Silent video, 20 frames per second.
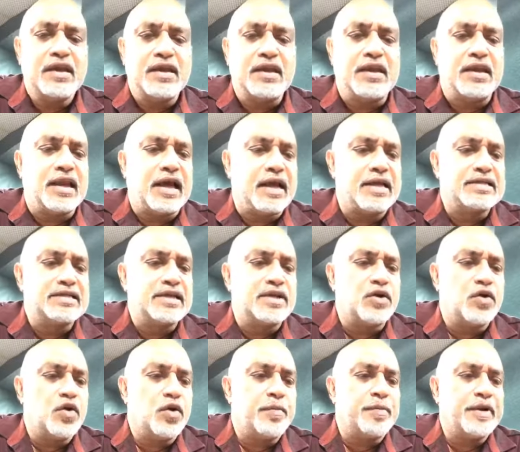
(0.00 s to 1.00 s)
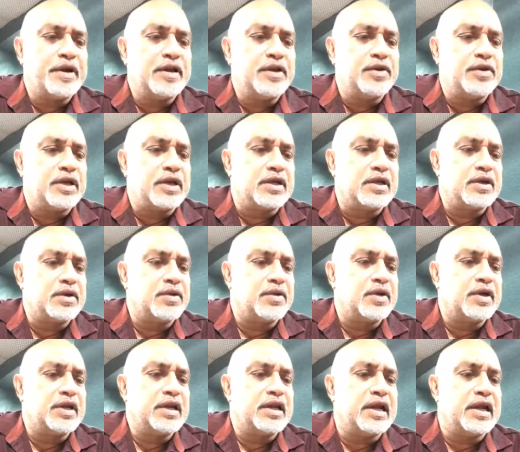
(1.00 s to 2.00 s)
The lines are open. You can
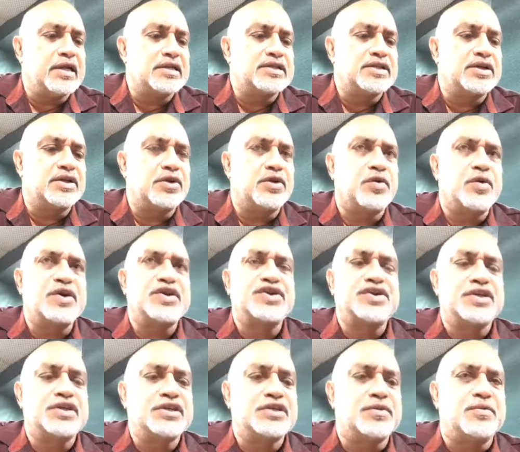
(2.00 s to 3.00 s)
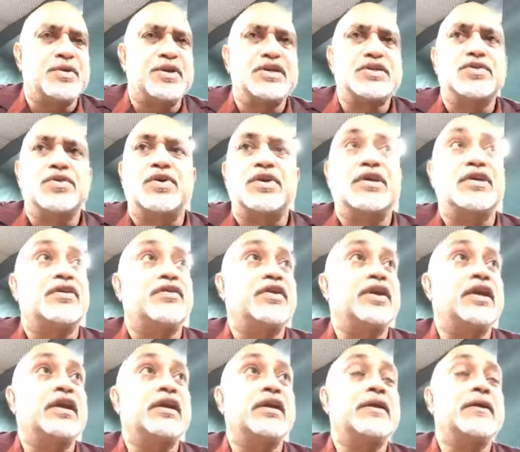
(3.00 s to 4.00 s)
call in, ask your question. Someone is calling
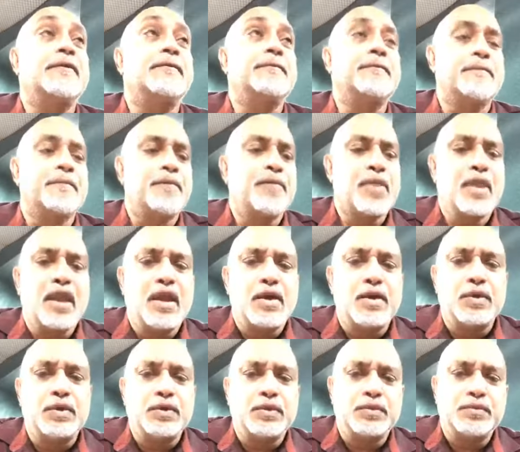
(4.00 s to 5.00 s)
already. Who?